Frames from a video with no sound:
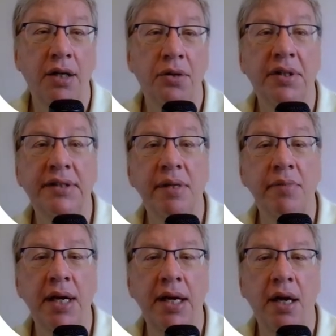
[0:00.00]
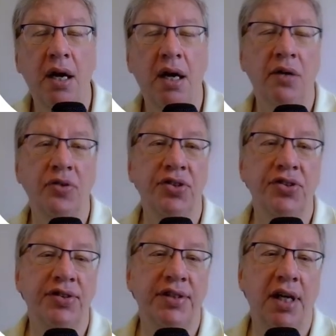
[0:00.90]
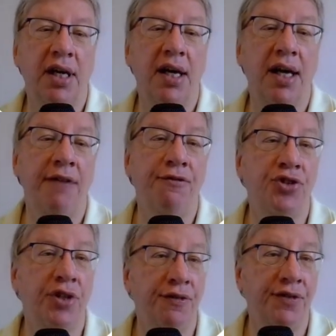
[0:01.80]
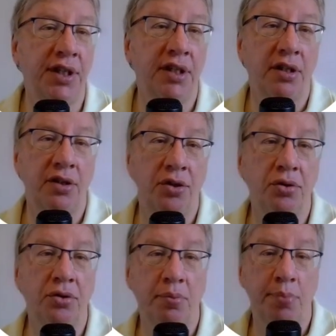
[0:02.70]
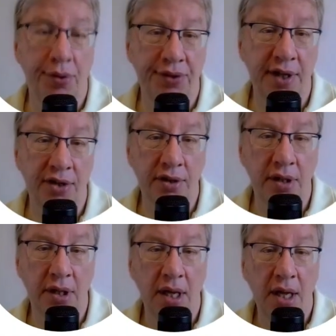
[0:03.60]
to examine how the stars have shifted due to precession